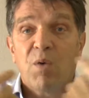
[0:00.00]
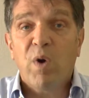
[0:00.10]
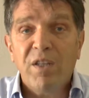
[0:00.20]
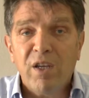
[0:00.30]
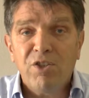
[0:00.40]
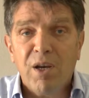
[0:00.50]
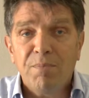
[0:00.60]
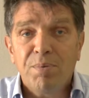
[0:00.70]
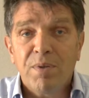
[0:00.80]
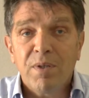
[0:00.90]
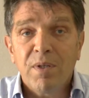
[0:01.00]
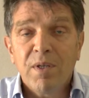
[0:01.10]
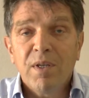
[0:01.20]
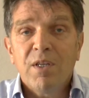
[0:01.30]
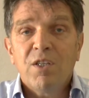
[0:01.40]
And when you jump,
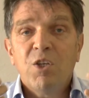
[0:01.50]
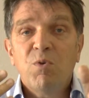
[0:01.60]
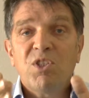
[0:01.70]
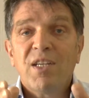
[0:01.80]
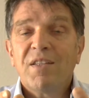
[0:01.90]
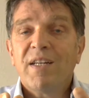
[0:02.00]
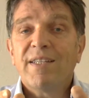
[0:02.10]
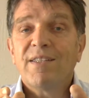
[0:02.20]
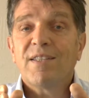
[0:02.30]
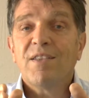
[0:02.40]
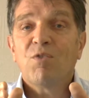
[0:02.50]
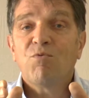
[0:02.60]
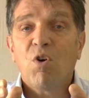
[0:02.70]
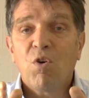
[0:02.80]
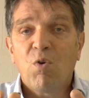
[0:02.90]
you see the letters in the
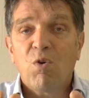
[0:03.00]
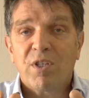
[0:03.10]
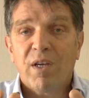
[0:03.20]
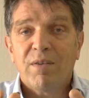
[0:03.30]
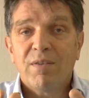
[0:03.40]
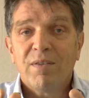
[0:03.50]
wrong order.